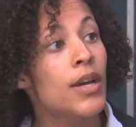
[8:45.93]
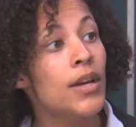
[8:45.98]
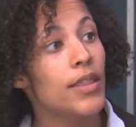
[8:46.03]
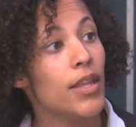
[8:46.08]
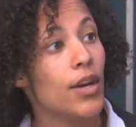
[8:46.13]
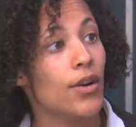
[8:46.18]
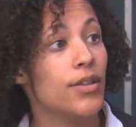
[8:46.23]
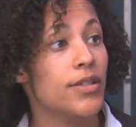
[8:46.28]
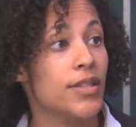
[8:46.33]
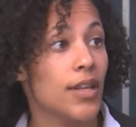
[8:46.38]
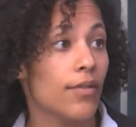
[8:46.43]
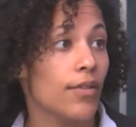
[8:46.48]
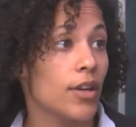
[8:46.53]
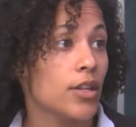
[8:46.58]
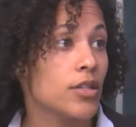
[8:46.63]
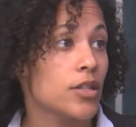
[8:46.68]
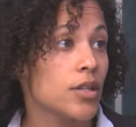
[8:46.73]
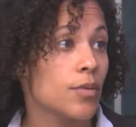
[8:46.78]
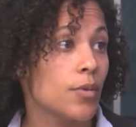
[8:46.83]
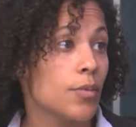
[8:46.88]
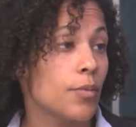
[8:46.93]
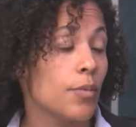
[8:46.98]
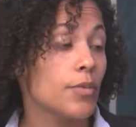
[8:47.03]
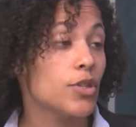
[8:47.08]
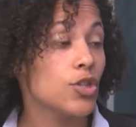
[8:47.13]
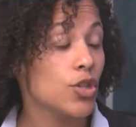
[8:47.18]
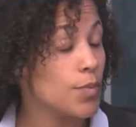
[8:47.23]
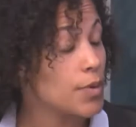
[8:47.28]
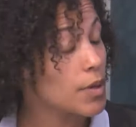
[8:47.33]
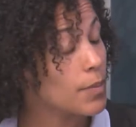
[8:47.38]
there are savings
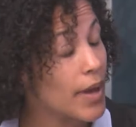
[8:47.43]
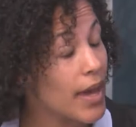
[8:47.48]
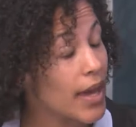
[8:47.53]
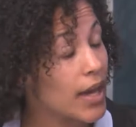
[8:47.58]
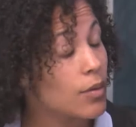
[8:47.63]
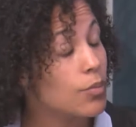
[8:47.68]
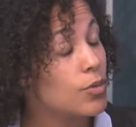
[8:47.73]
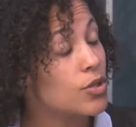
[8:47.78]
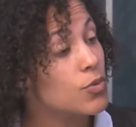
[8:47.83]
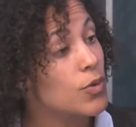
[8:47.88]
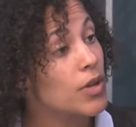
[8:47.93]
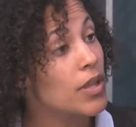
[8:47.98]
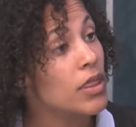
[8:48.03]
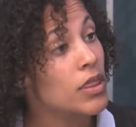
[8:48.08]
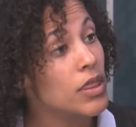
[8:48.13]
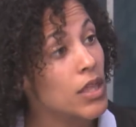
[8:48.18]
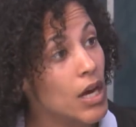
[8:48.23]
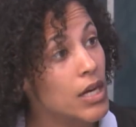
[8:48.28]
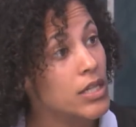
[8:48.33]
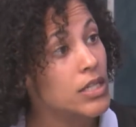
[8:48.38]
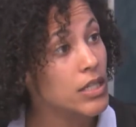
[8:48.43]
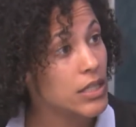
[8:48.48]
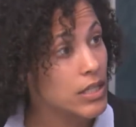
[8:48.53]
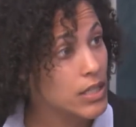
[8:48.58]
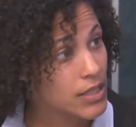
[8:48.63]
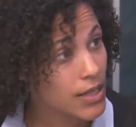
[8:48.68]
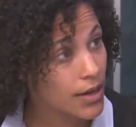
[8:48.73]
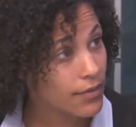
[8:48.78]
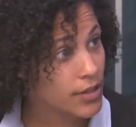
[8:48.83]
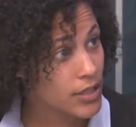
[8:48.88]
to be made between 30 to
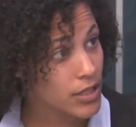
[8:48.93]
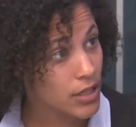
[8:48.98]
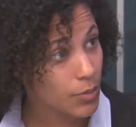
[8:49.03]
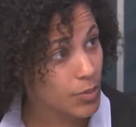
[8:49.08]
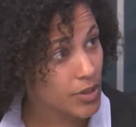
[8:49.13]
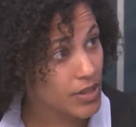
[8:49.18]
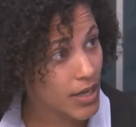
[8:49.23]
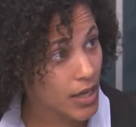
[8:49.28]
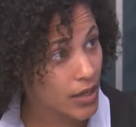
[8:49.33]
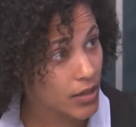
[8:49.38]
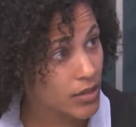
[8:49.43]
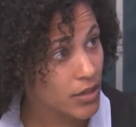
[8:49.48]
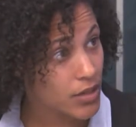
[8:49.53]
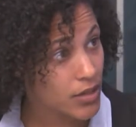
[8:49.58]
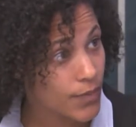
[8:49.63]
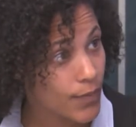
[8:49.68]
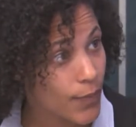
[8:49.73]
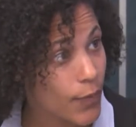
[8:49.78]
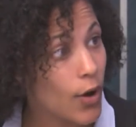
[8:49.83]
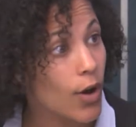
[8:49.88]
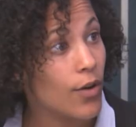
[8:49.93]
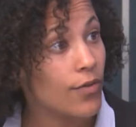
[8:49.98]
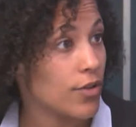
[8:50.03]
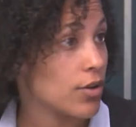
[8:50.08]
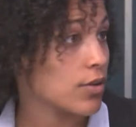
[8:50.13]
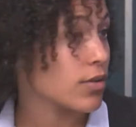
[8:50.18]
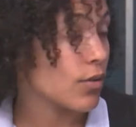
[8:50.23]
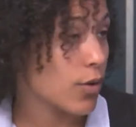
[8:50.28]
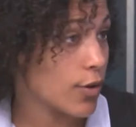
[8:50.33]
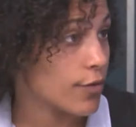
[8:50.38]
70% of
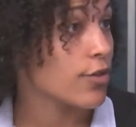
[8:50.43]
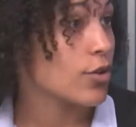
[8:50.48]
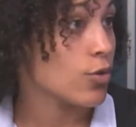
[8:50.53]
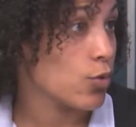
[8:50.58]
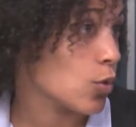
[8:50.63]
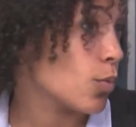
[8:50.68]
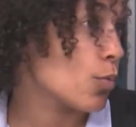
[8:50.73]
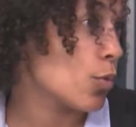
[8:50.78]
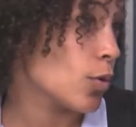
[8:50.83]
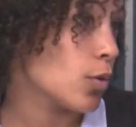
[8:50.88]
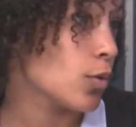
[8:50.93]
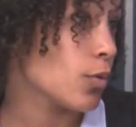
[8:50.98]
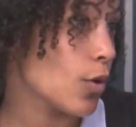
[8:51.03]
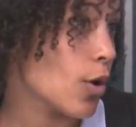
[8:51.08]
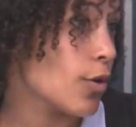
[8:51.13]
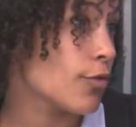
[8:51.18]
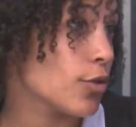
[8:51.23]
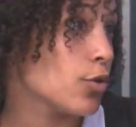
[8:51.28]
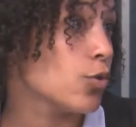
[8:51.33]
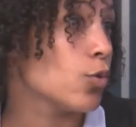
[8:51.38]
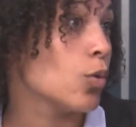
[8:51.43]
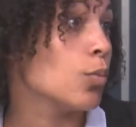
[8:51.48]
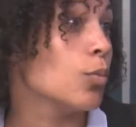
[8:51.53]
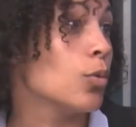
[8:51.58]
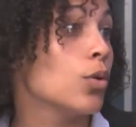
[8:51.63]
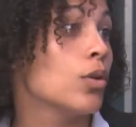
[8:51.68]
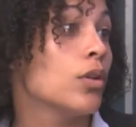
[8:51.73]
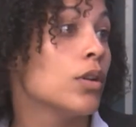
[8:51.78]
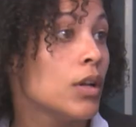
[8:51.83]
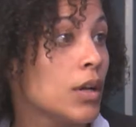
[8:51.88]
the
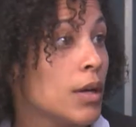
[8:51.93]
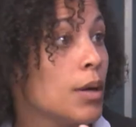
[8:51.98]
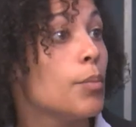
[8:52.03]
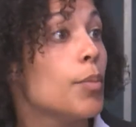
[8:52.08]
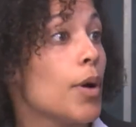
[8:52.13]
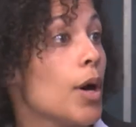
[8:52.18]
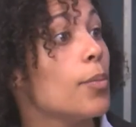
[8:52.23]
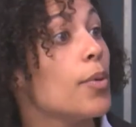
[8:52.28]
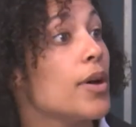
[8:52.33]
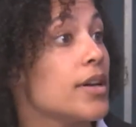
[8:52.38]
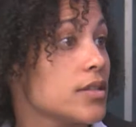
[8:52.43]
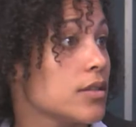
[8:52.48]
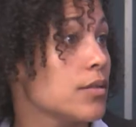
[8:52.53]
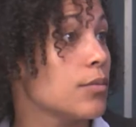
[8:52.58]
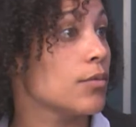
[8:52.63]
normal per person